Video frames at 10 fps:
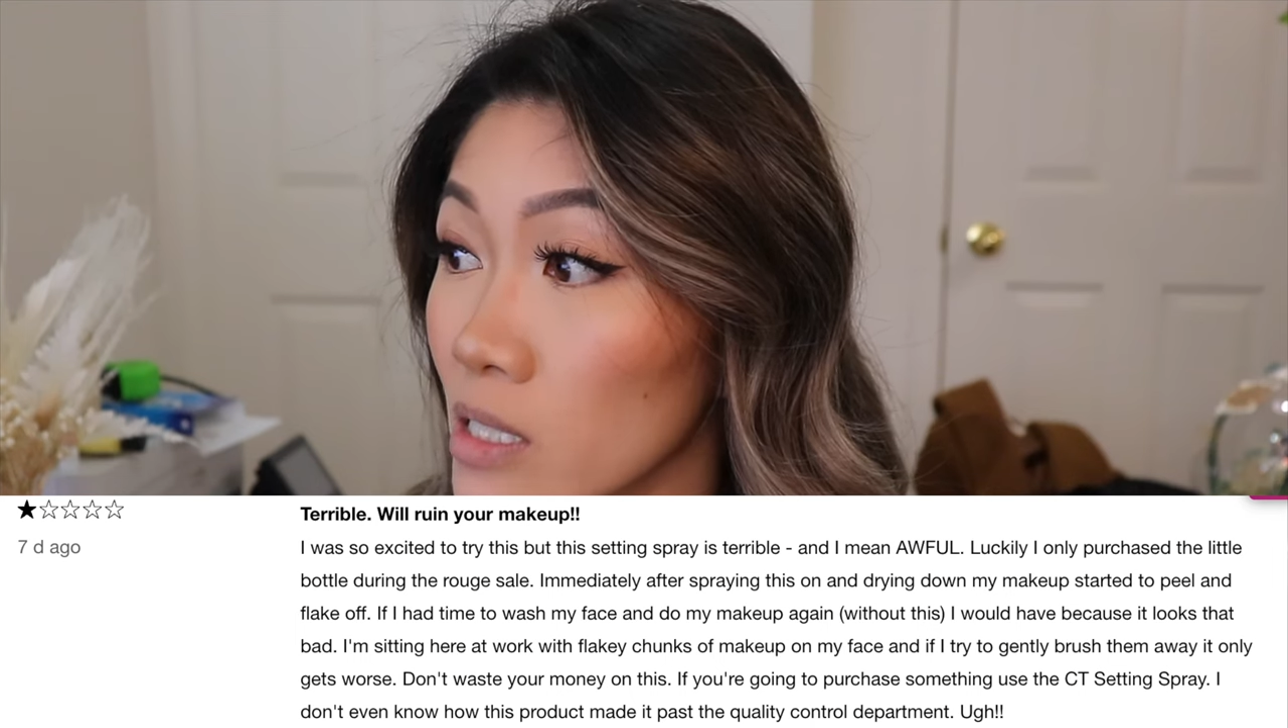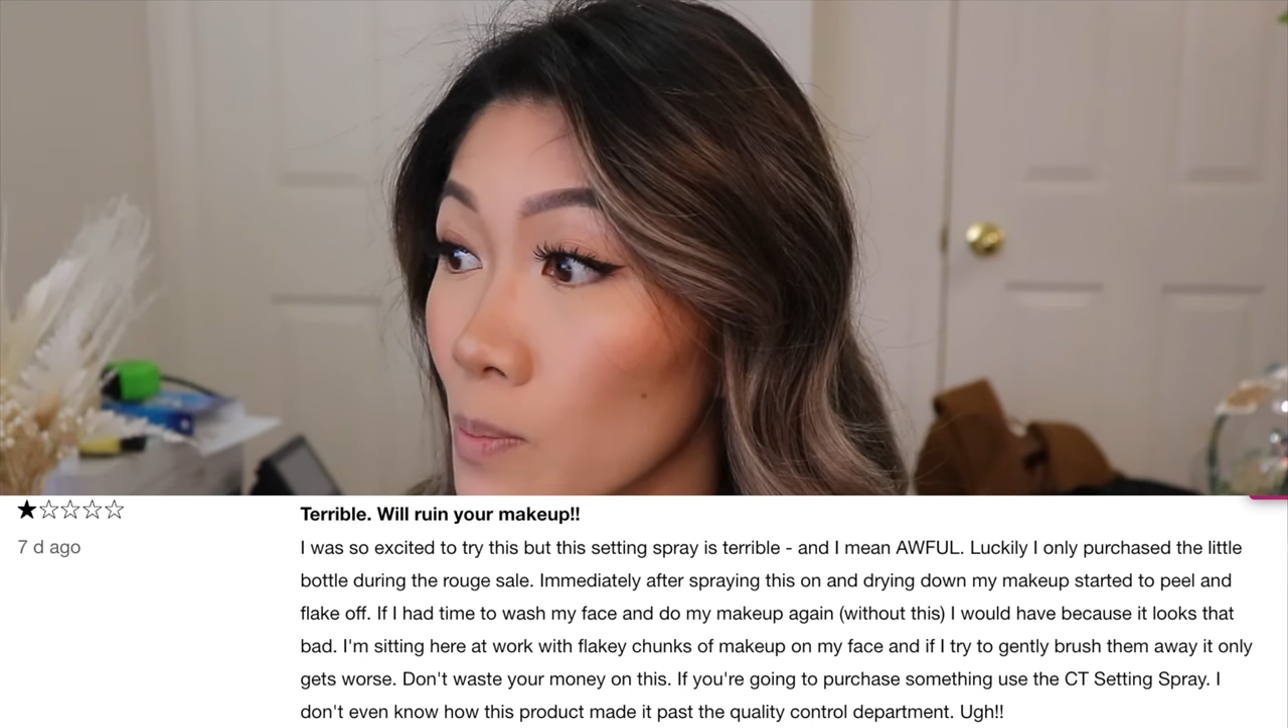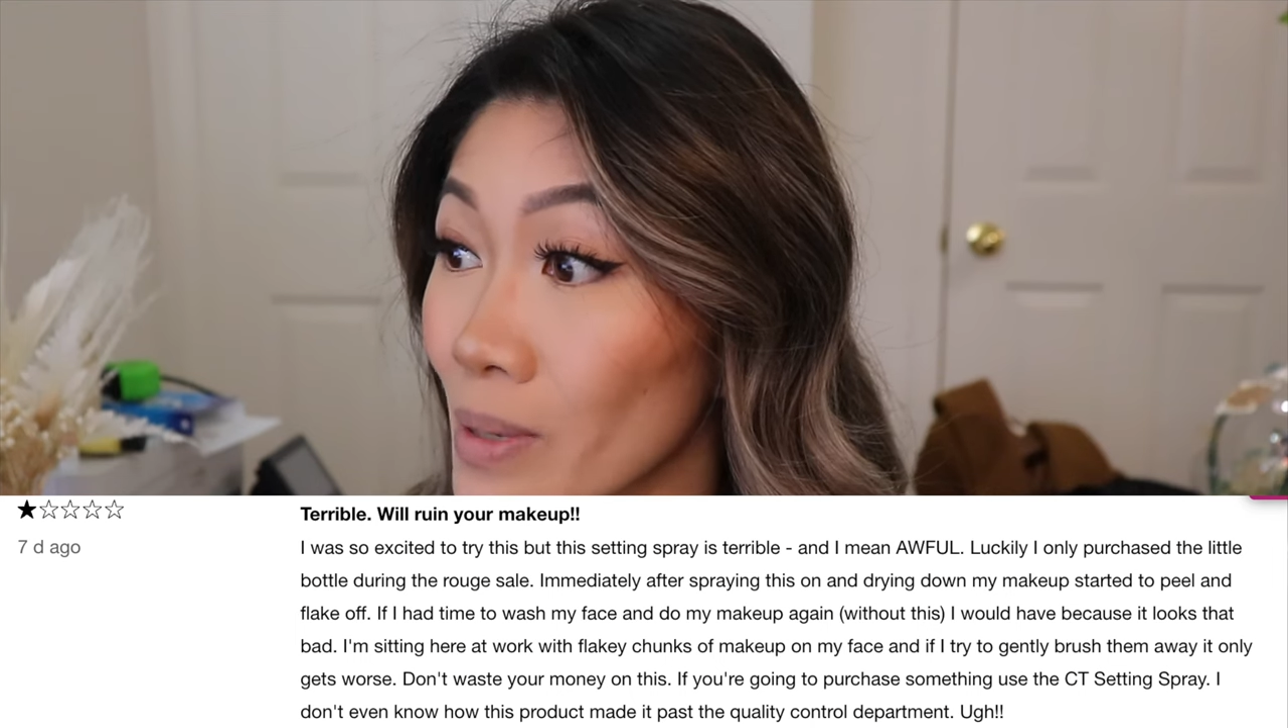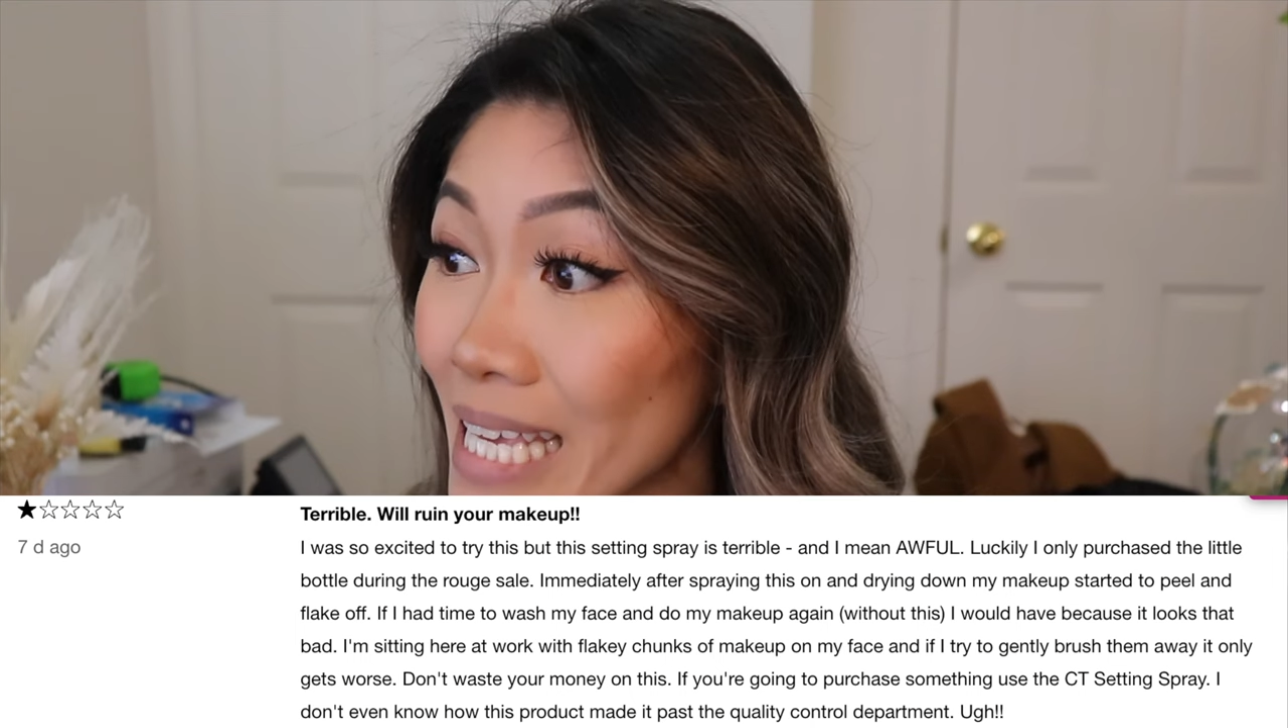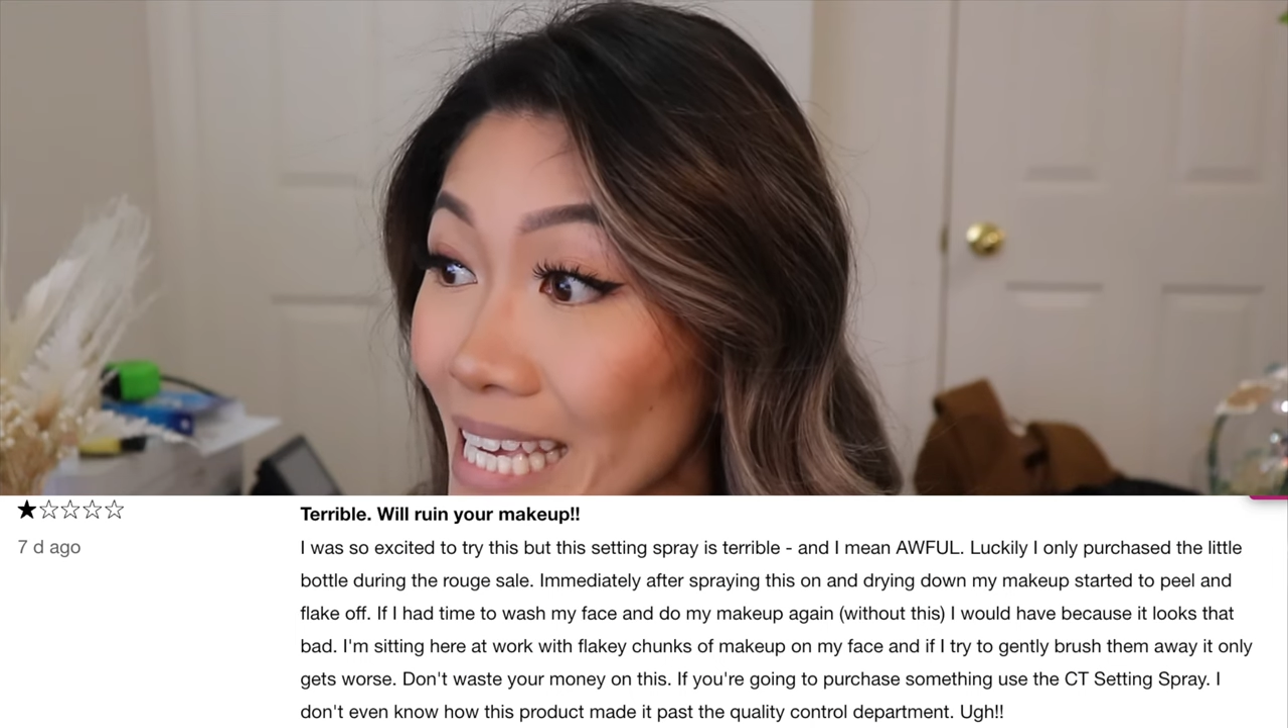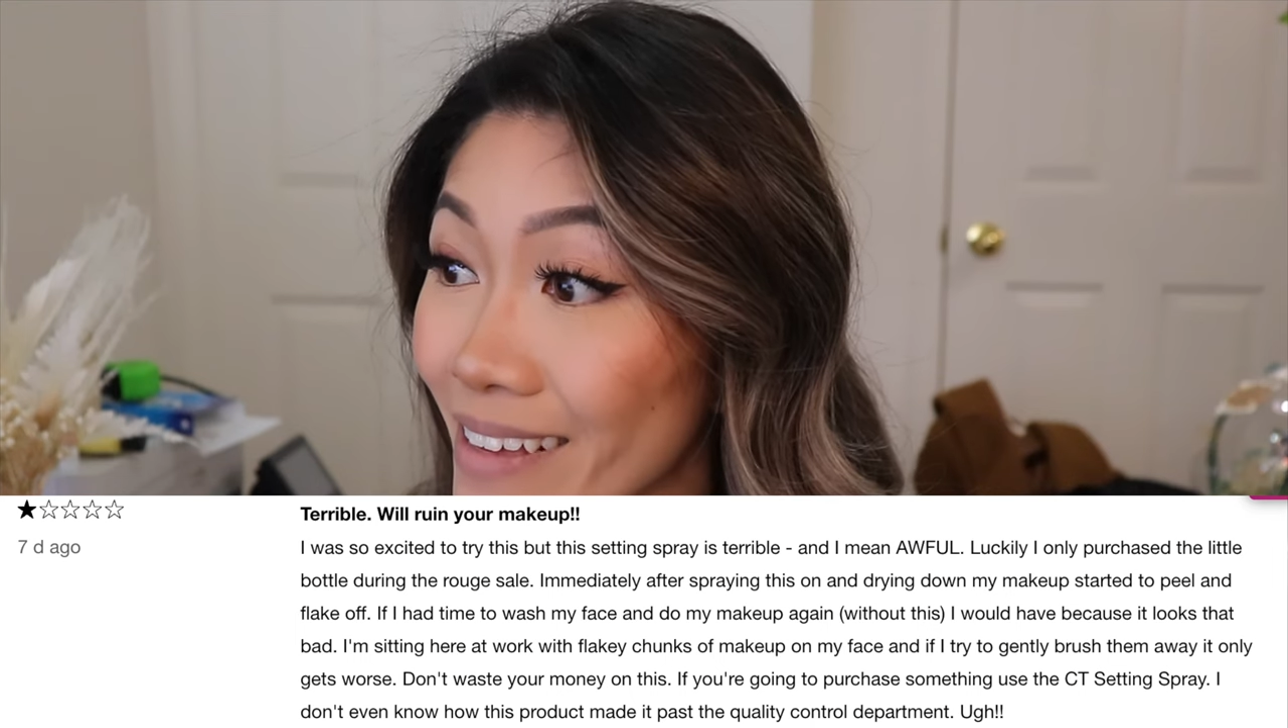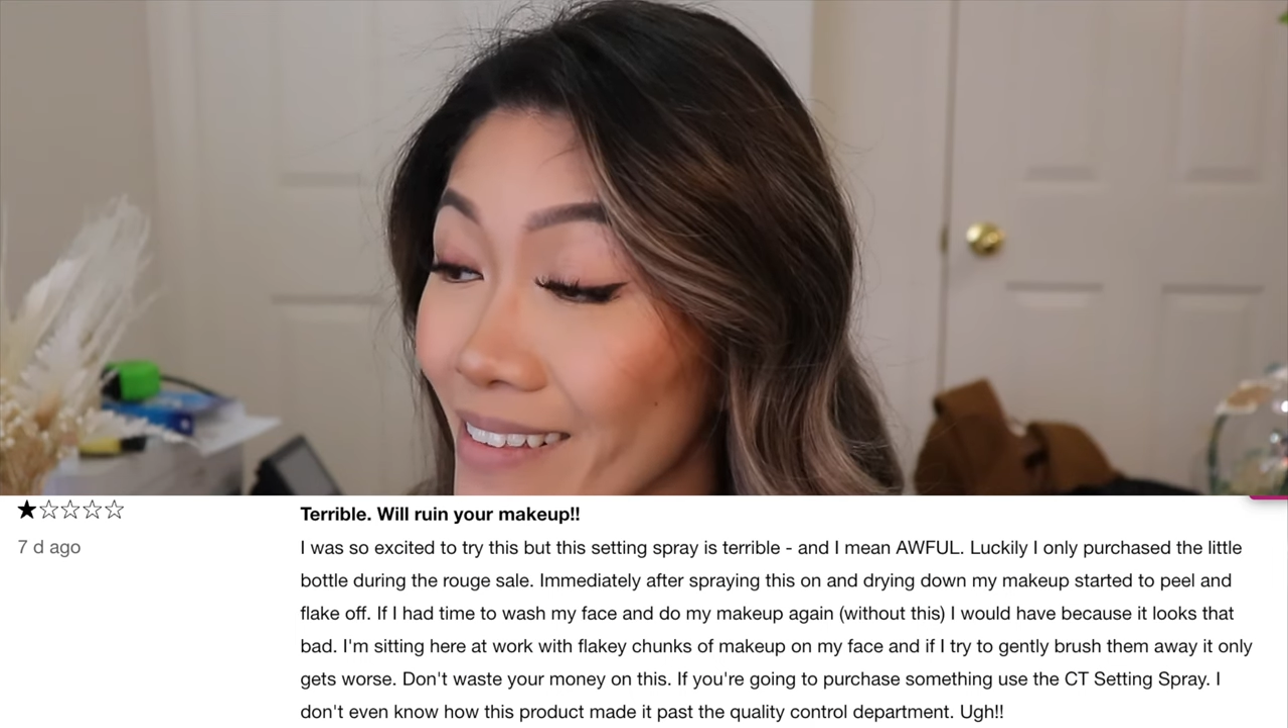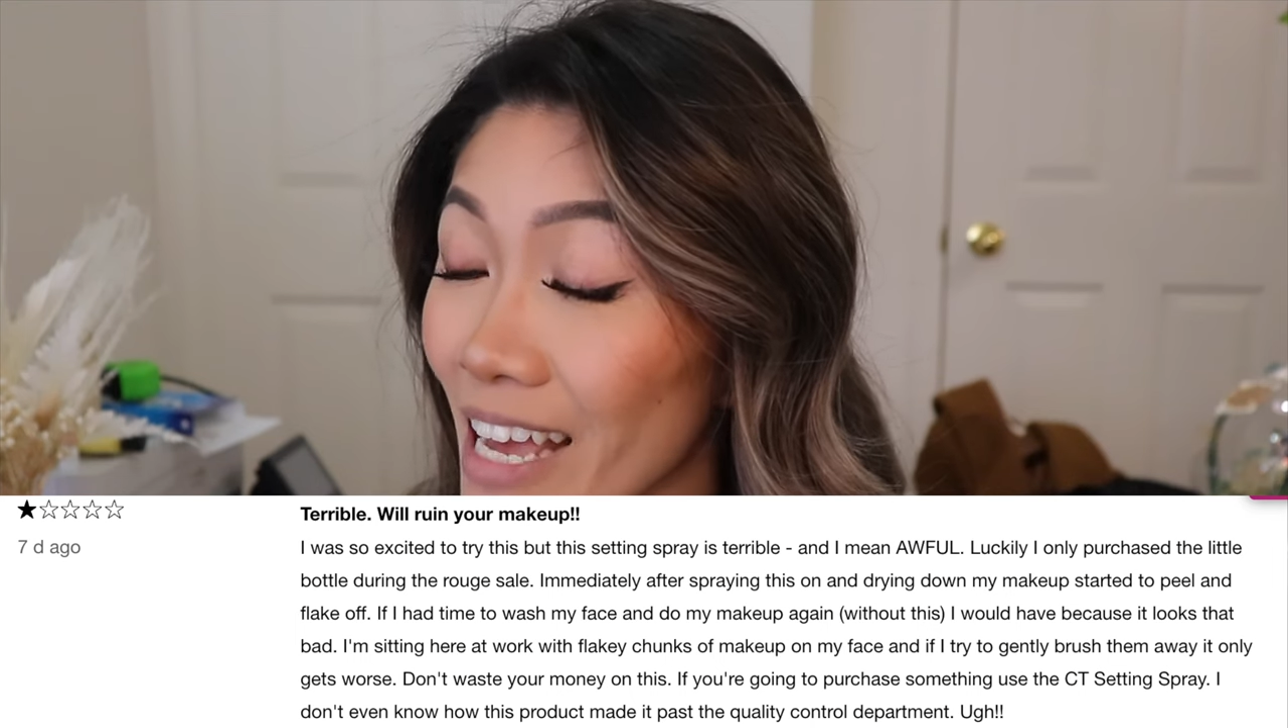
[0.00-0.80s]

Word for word: to peel